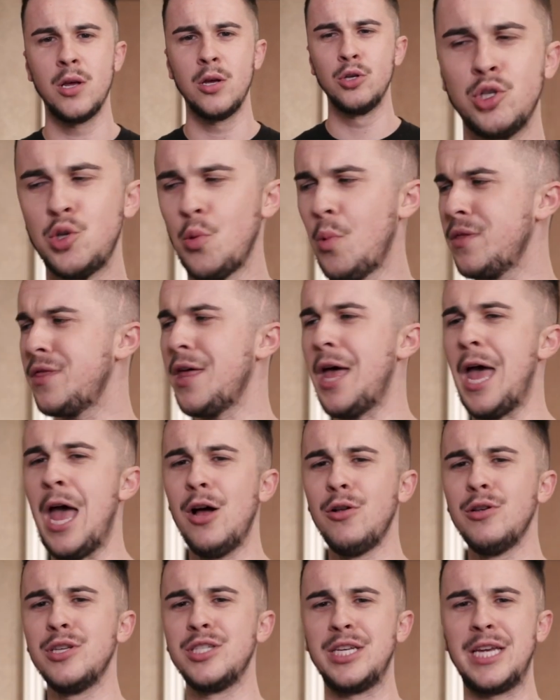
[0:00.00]
So what the
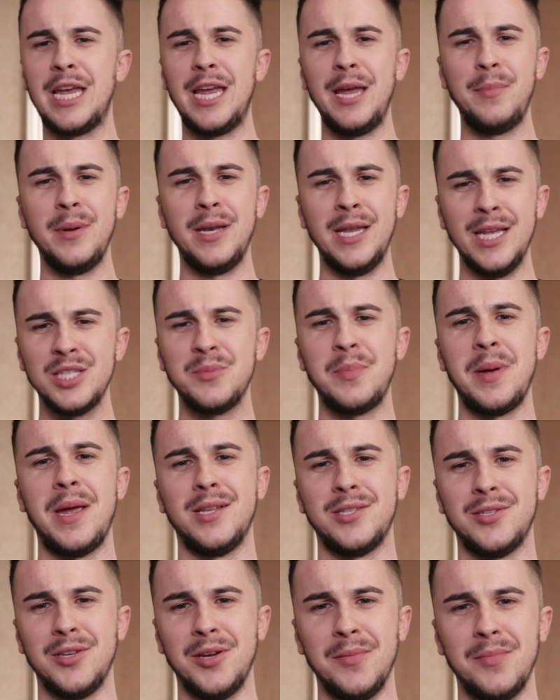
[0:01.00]
hell is keeping his
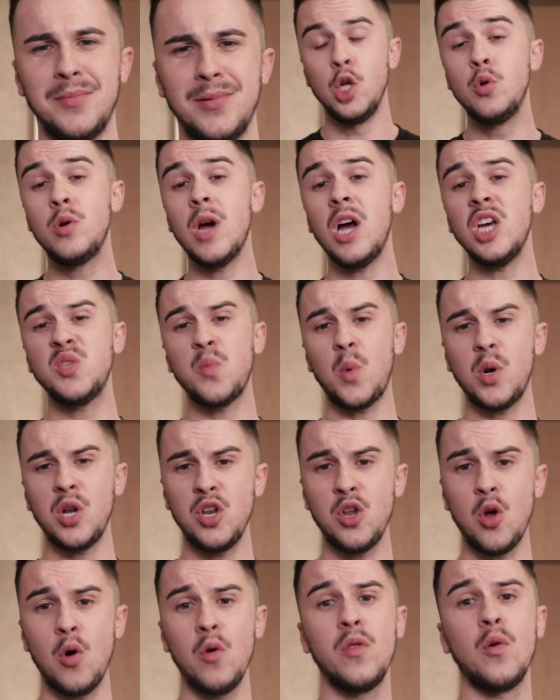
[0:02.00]
pants up? You guys want to
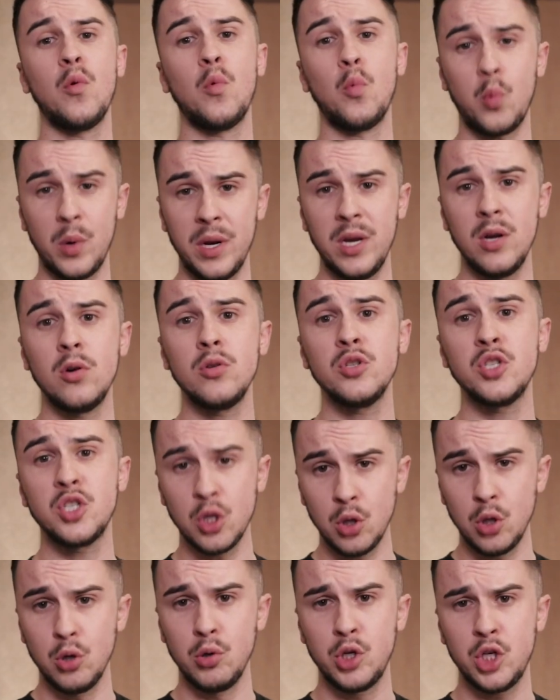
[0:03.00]
know the real
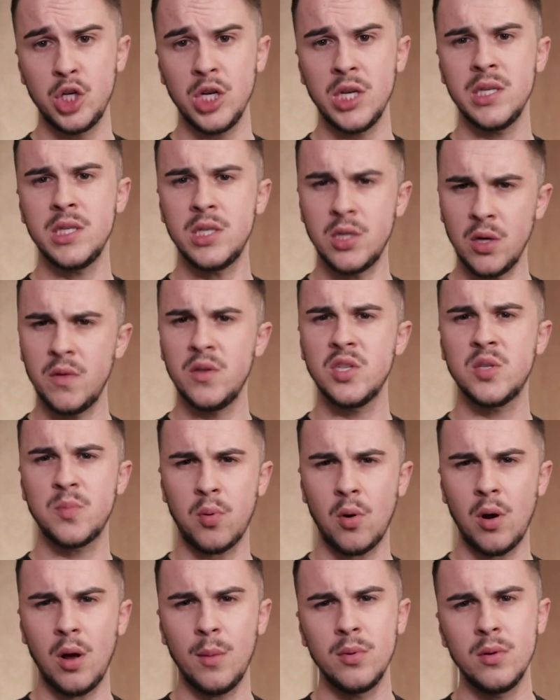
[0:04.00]
solution to this
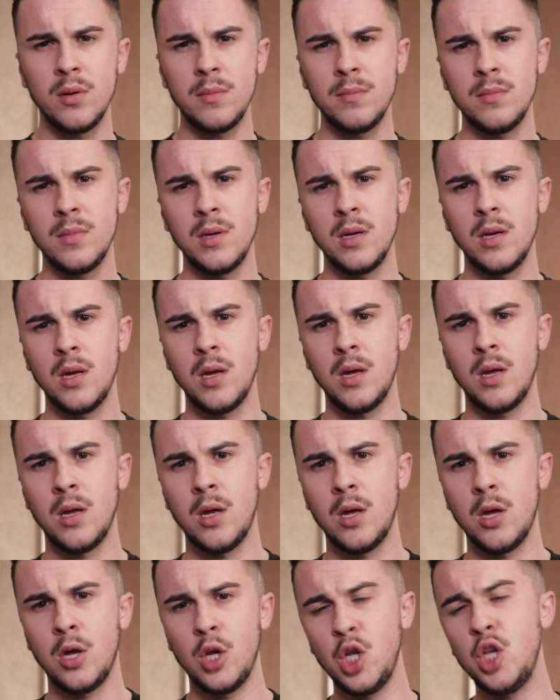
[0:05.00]
problem?
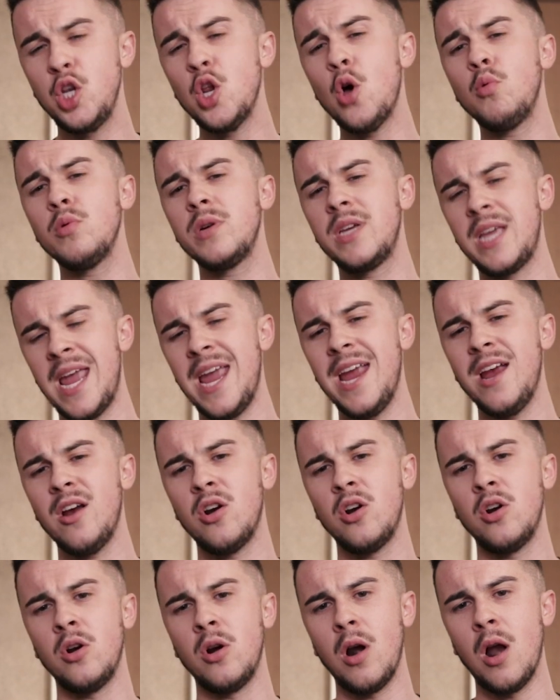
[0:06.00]
You don't
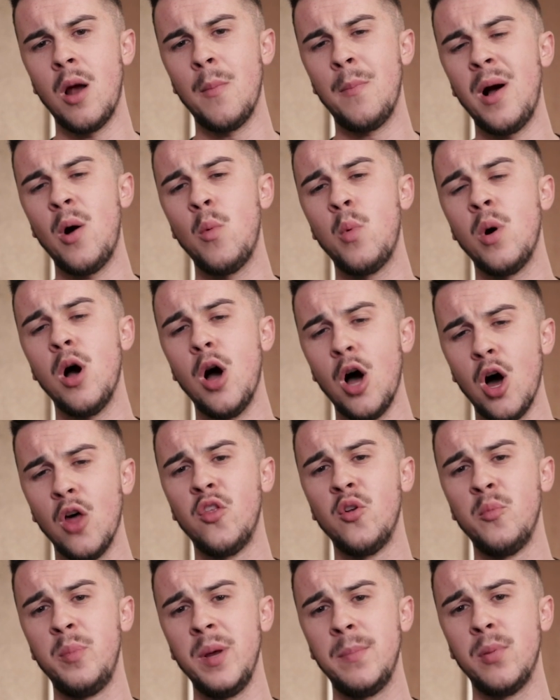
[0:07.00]
care about what
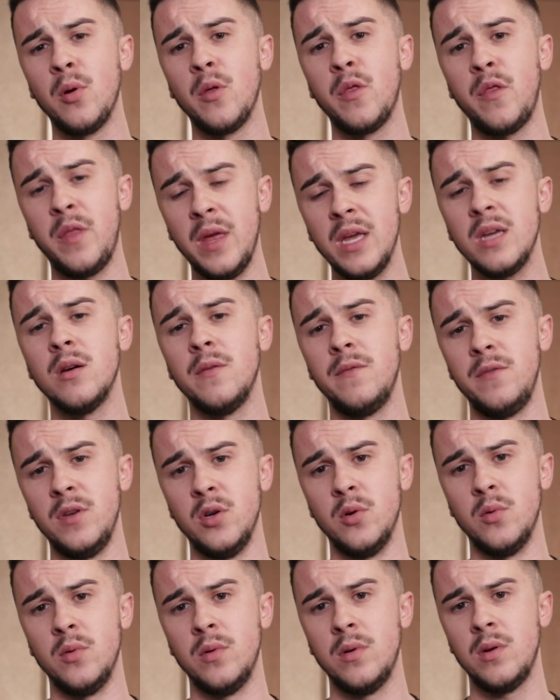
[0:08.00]
other people think of
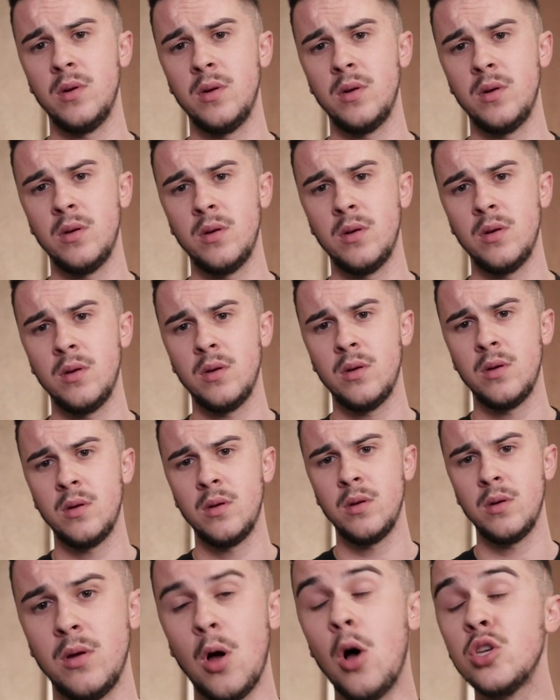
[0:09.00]
you.
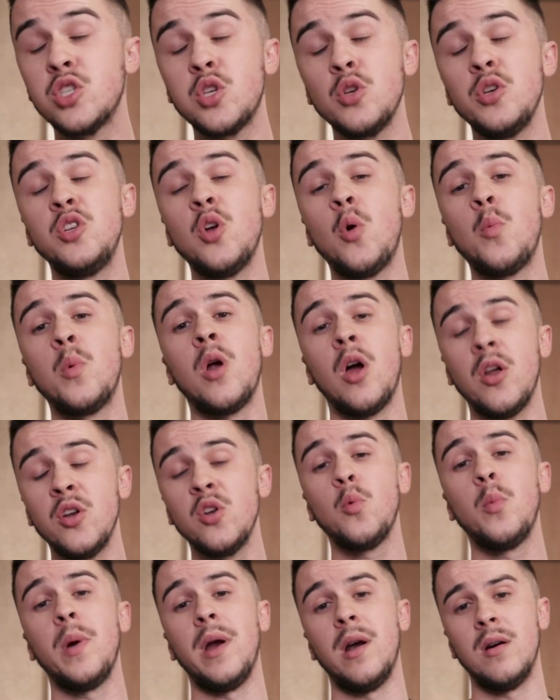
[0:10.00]
Also, you don't wear
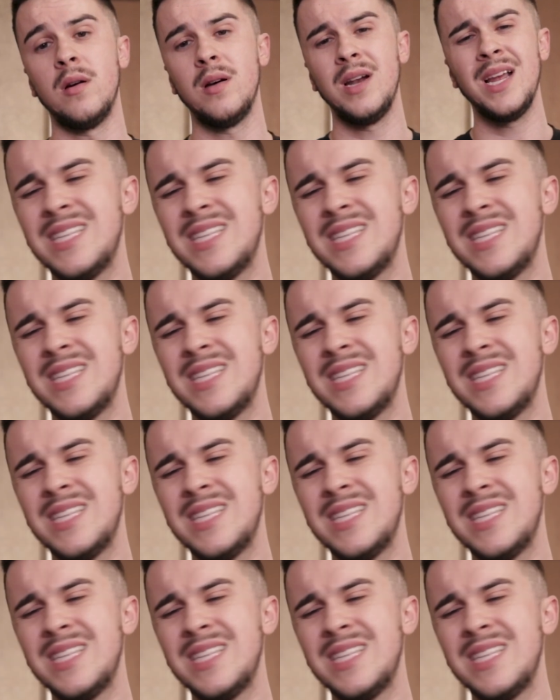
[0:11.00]
underwear.